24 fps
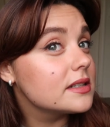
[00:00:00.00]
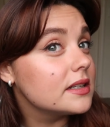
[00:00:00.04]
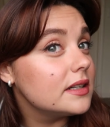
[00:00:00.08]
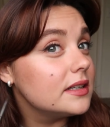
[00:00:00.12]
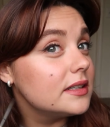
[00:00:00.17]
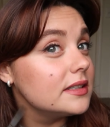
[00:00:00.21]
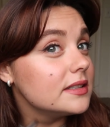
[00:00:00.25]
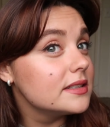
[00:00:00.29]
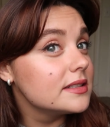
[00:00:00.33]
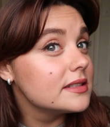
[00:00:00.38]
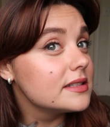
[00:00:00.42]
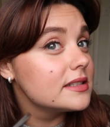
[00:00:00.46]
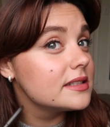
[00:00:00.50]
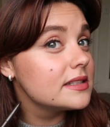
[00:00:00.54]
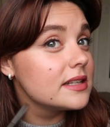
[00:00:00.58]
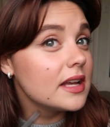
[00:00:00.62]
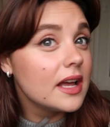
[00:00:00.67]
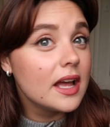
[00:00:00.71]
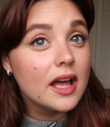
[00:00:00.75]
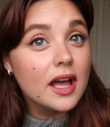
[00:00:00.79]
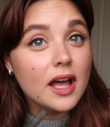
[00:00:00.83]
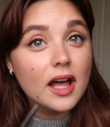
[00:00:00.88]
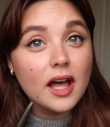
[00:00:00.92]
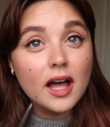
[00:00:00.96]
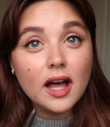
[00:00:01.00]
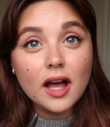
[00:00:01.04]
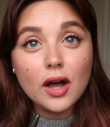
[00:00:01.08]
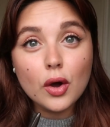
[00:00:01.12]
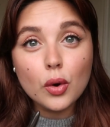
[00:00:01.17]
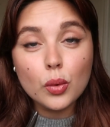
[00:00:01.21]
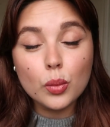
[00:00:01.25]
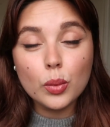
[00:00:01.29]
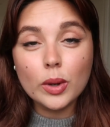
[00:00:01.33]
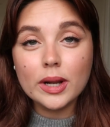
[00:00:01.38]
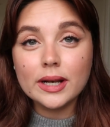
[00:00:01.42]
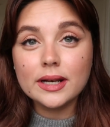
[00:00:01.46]
because
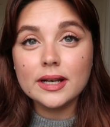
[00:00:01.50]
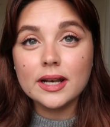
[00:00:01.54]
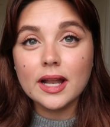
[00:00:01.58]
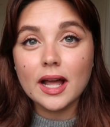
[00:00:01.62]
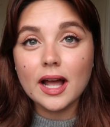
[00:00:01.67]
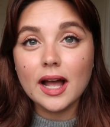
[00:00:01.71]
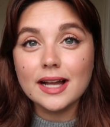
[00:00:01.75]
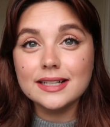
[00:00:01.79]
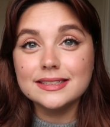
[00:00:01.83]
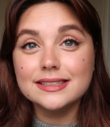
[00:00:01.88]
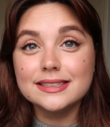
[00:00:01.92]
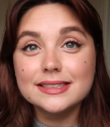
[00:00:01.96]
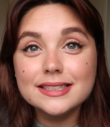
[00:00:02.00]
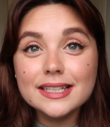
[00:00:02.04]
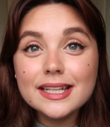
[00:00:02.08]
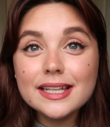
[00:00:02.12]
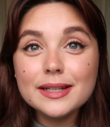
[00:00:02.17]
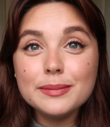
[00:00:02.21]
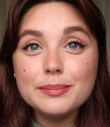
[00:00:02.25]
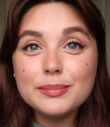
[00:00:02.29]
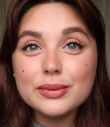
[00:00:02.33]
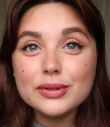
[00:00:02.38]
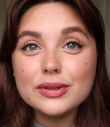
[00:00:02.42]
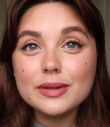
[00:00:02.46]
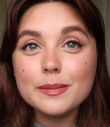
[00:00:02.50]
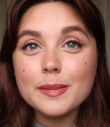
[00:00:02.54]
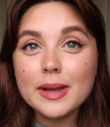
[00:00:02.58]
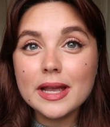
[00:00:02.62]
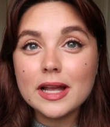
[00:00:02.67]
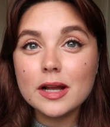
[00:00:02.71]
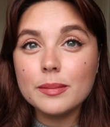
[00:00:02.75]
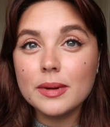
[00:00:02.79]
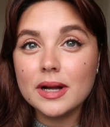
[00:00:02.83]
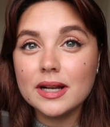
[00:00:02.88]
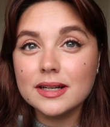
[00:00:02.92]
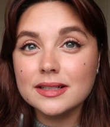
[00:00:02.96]
when I did put the
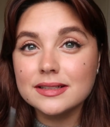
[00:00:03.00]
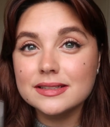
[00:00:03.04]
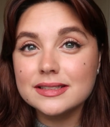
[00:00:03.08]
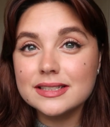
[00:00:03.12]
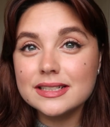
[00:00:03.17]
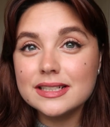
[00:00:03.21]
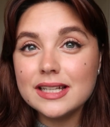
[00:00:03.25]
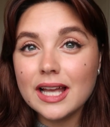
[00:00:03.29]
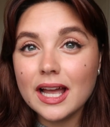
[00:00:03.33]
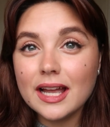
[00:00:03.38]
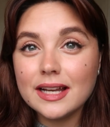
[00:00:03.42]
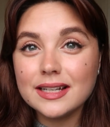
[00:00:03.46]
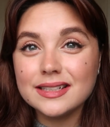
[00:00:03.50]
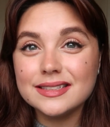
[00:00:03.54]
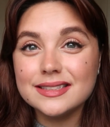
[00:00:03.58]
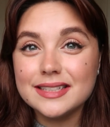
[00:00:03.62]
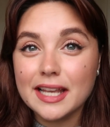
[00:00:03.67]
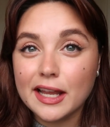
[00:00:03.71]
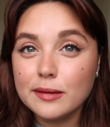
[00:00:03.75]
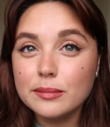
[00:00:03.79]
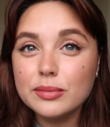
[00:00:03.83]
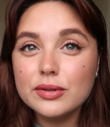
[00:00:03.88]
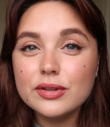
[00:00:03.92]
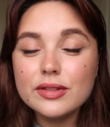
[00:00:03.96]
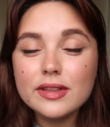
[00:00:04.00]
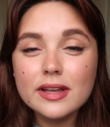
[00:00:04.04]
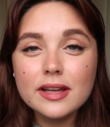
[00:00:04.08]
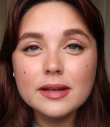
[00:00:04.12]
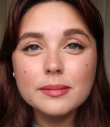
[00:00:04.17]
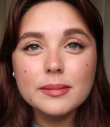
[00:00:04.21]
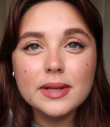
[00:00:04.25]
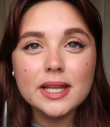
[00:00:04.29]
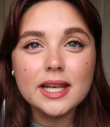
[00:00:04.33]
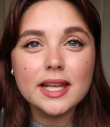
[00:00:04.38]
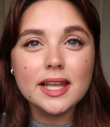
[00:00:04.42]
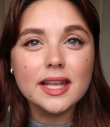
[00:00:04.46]
makeup on, it did kind of damper
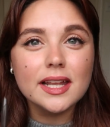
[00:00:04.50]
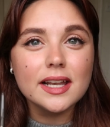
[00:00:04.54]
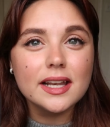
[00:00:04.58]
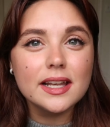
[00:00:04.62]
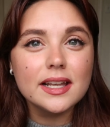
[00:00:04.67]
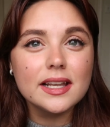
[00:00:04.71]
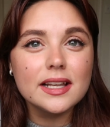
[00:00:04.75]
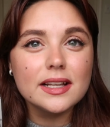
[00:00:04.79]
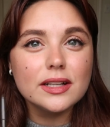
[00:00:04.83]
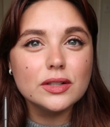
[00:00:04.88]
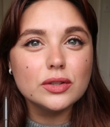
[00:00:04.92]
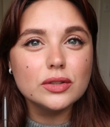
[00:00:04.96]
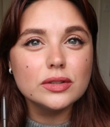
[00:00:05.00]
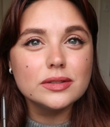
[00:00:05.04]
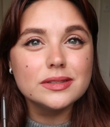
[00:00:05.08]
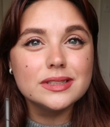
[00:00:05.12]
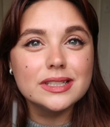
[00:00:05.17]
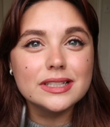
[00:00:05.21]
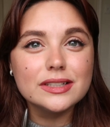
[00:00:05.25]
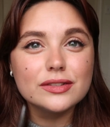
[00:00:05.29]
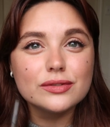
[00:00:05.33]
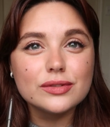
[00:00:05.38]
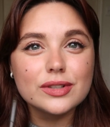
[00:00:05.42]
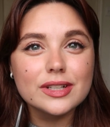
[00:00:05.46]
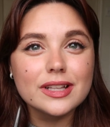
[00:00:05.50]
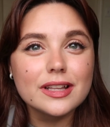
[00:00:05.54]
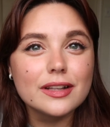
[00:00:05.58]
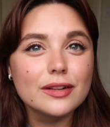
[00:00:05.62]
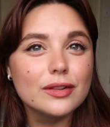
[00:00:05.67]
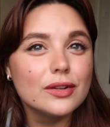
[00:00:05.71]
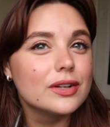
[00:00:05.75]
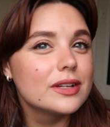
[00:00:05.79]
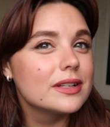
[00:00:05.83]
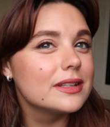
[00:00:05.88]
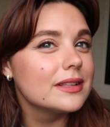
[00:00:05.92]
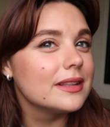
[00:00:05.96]
them and it didn't really
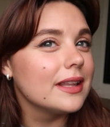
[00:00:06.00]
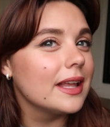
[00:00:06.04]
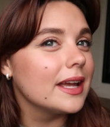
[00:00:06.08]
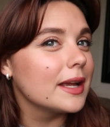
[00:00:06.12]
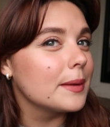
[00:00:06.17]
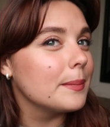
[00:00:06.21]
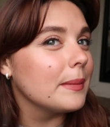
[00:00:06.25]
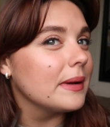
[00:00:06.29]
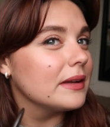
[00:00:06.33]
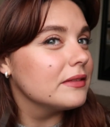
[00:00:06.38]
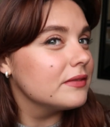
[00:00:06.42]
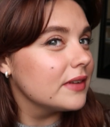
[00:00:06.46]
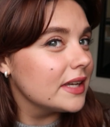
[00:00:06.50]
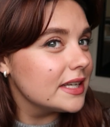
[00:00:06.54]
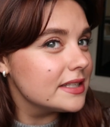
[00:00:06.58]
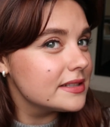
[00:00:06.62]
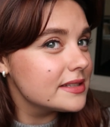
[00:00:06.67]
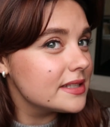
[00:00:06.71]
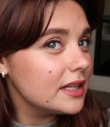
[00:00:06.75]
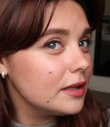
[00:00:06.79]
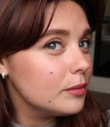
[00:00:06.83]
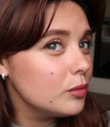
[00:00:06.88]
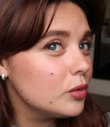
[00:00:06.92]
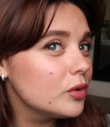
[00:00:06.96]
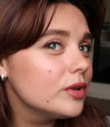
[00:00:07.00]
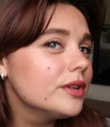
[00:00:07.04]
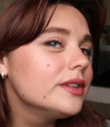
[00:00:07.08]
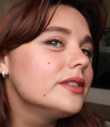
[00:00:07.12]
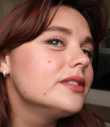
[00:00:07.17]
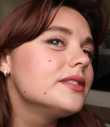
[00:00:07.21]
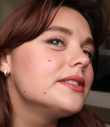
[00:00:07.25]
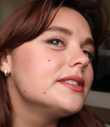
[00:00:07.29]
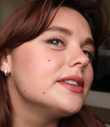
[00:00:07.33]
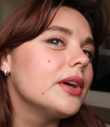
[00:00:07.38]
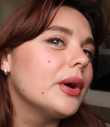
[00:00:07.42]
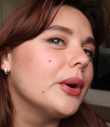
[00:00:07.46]
look like my face
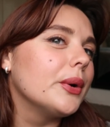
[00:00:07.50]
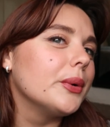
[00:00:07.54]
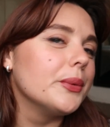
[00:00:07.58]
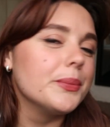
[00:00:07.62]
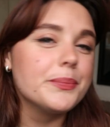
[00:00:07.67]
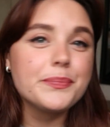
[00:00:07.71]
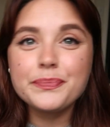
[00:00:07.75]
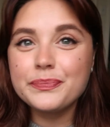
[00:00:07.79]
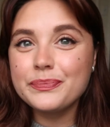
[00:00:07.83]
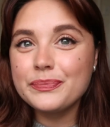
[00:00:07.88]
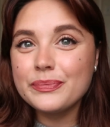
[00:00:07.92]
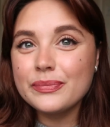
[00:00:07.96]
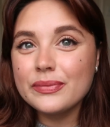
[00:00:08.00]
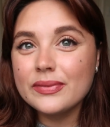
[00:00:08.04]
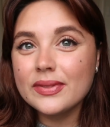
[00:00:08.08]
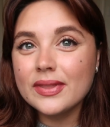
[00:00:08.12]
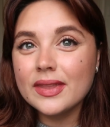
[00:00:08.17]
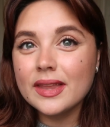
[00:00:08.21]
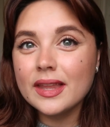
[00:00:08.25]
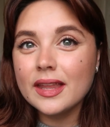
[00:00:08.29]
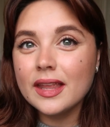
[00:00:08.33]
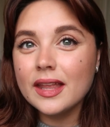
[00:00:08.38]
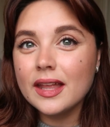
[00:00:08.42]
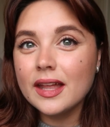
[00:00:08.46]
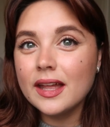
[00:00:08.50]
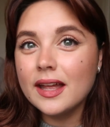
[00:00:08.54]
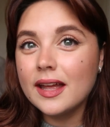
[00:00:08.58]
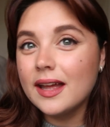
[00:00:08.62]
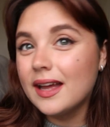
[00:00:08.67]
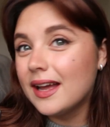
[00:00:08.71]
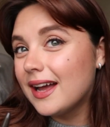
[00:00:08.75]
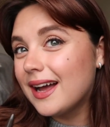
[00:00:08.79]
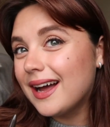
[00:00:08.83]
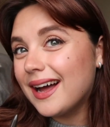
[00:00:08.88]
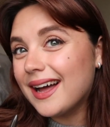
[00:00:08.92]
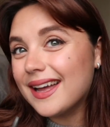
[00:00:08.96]
anymore. So
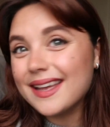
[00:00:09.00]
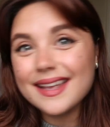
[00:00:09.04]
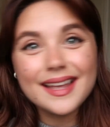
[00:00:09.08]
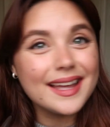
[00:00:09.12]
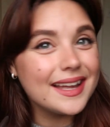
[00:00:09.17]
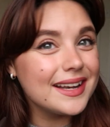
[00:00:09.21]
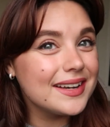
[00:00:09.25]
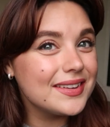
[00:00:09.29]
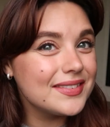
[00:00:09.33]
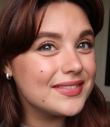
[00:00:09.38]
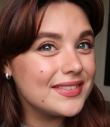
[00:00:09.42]
I kind